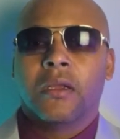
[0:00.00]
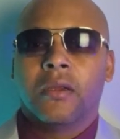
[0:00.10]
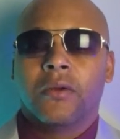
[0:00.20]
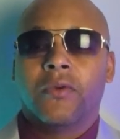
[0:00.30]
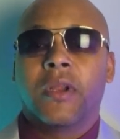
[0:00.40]

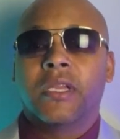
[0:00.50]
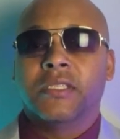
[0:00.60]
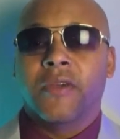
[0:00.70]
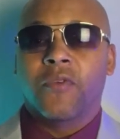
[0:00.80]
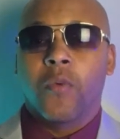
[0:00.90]
Greetings,
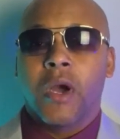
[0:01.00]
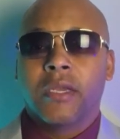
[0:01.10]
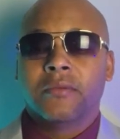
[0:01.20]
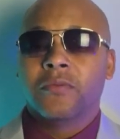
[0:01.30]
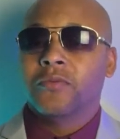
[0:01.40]

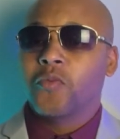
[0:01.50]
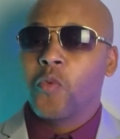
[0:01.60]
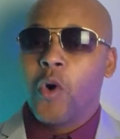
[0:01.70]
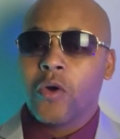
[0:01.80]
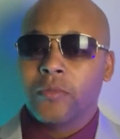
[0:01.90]
everyone.
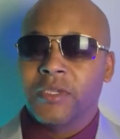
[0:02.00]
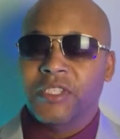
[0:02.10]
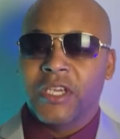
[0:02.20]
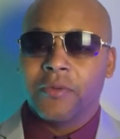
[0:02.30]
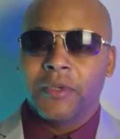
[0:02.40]
Welcome to
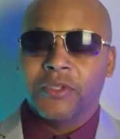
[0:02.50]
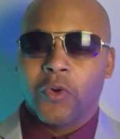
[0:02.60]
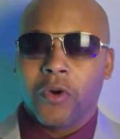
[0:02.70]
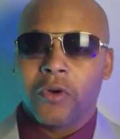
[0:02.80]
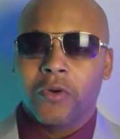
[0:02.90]
Gentleman's
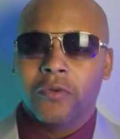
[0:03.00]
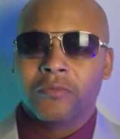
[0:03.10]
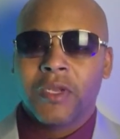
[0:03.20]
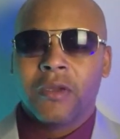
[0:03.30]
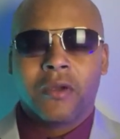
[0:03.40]
Oracle,
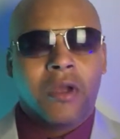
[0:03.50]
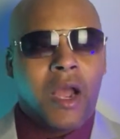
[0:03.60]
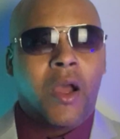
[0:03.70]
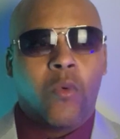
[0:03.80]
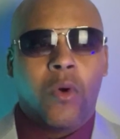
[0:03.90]

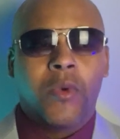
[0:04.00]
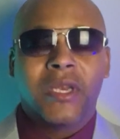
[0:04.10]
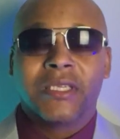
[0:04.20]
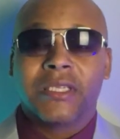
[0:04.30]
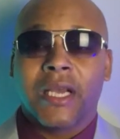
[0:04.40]
where we
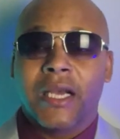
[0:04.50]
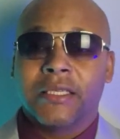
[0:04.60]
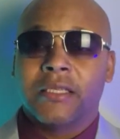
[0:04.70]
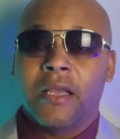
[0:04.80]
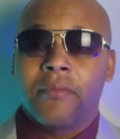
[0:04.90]
discuss
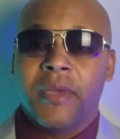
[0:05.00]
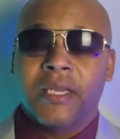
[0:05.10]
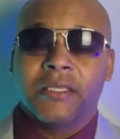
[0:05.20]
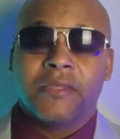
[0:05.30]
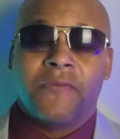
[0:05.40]

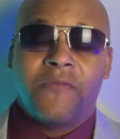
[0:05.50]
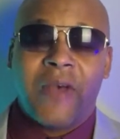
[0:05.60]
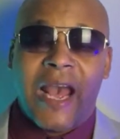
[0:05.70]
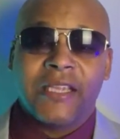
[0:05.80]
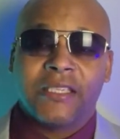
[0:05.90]
men's
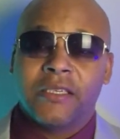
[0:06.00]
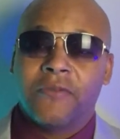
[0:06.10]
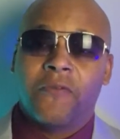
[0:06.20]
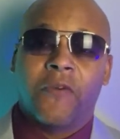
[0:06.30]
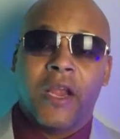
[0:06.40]
fashion,
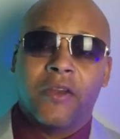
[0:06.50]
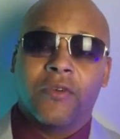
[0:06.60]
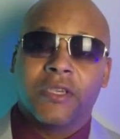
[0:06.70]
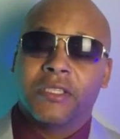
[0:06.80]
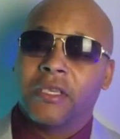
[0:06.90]

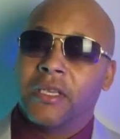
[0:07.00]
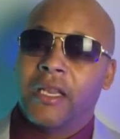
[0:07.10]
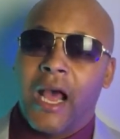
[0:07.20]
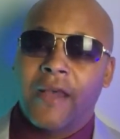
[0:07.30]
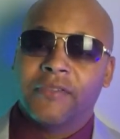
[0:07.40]
fragrance,
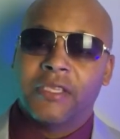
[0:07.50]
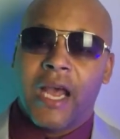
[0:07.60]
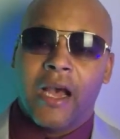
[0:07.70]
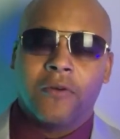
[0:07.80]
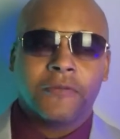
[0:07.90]

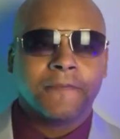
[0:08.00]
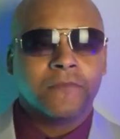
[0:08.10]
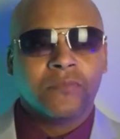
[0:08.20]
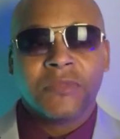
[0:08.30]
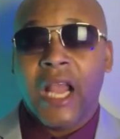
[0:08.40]
lifestyle.
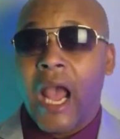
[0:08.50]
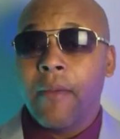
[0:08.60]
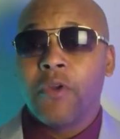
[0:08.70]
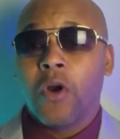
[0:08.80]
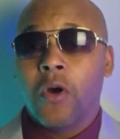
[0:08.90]

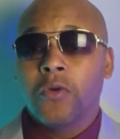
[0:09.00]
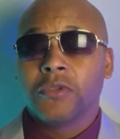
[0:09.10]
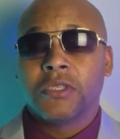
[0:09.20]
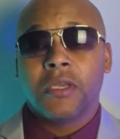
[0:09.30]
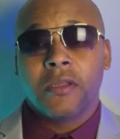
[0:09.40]
I'm your host,
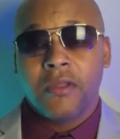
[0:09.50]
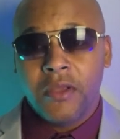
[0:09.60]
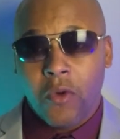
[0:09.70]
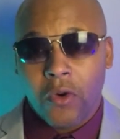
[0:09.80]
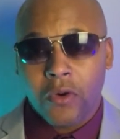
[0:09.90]
The
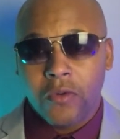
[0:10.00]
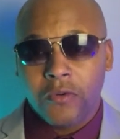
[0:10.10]
Oracle.